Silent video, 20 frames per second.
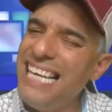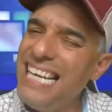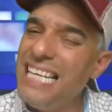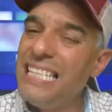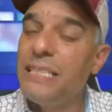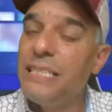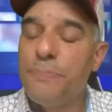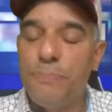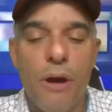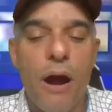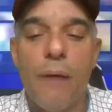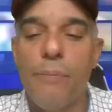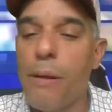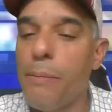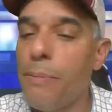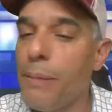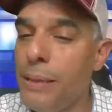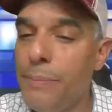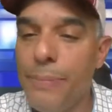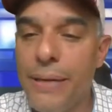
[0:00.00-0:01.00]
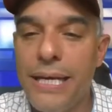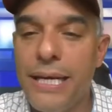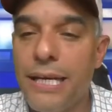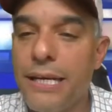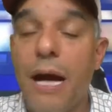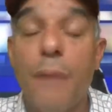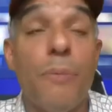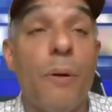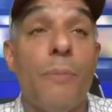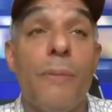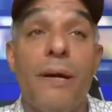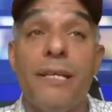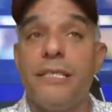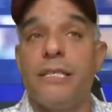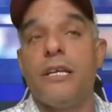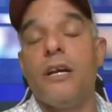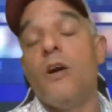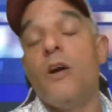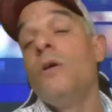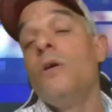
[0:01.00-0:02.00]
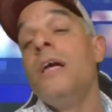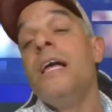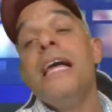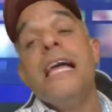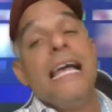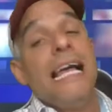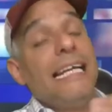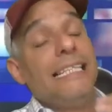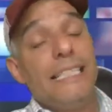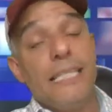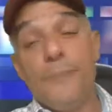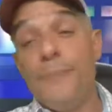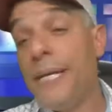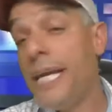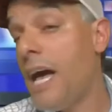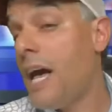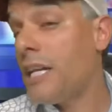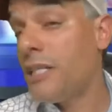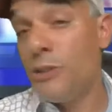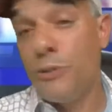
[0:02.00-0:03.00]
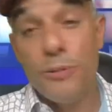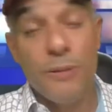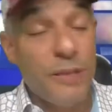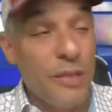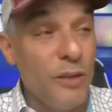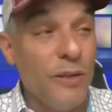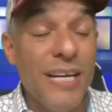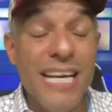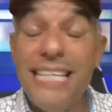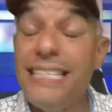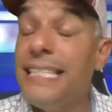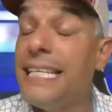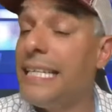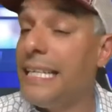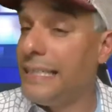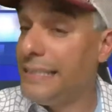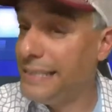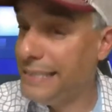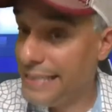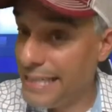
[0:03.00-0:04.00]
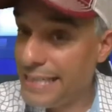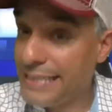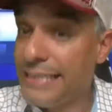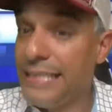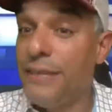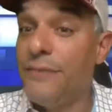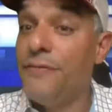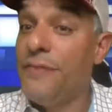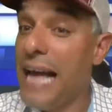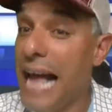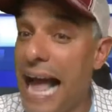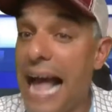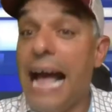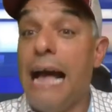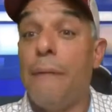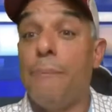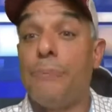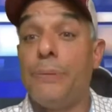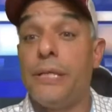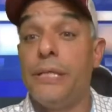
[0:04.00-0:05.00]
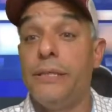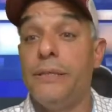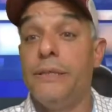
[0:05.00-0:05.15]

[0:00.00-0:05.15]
It's probably been a couple months ago, and to be honest with you, it's an addictive app.